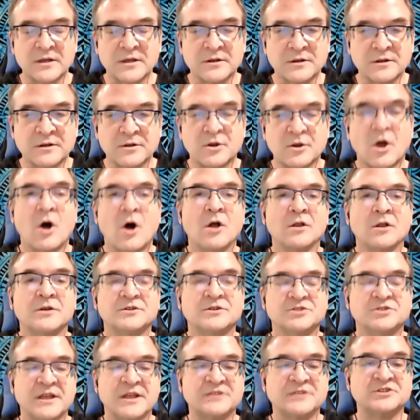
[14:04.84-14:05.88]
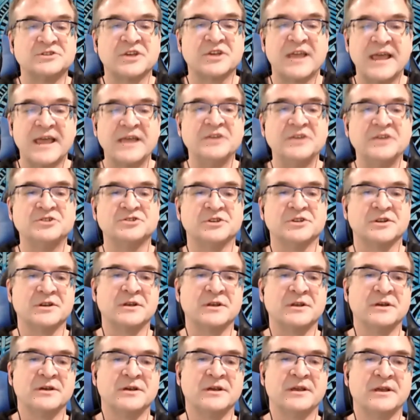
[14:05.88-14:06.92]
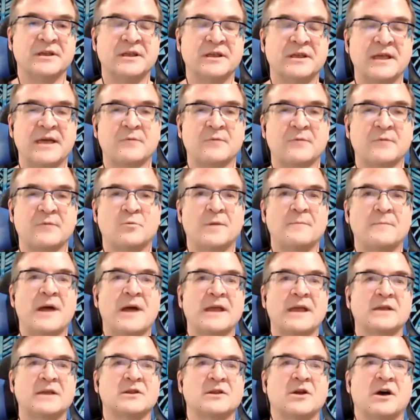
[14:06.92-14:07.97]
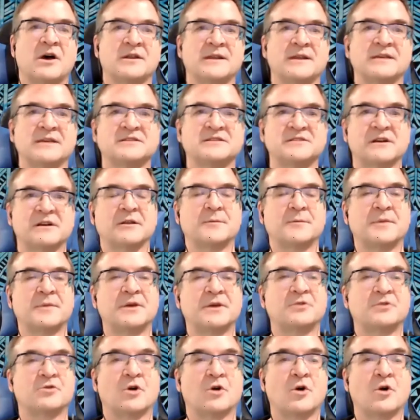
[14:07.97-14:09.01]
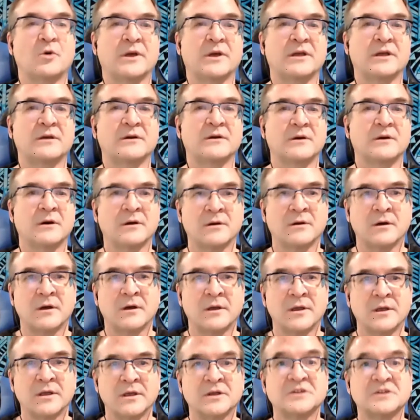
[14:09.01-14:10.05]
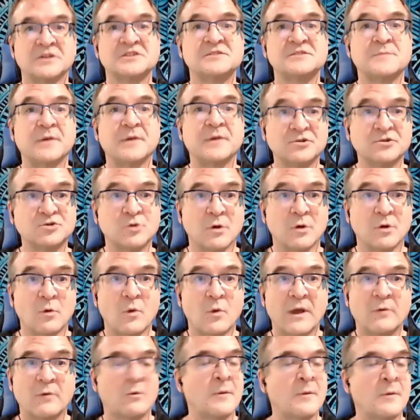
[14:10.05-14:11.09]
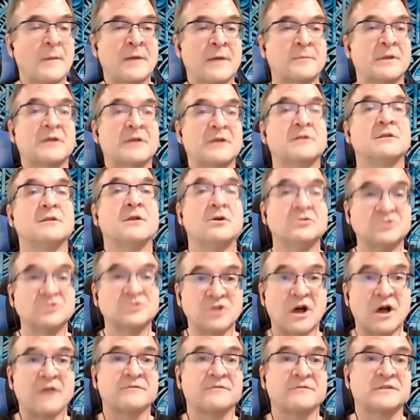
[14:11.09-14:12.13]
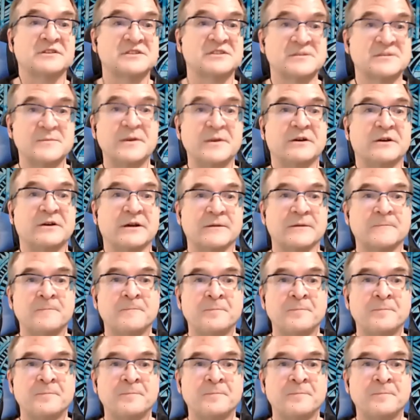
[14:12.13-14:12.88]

and knowledge and education, yet we might not necessarily be growing in a spiritual way. We might be closed off to spirit.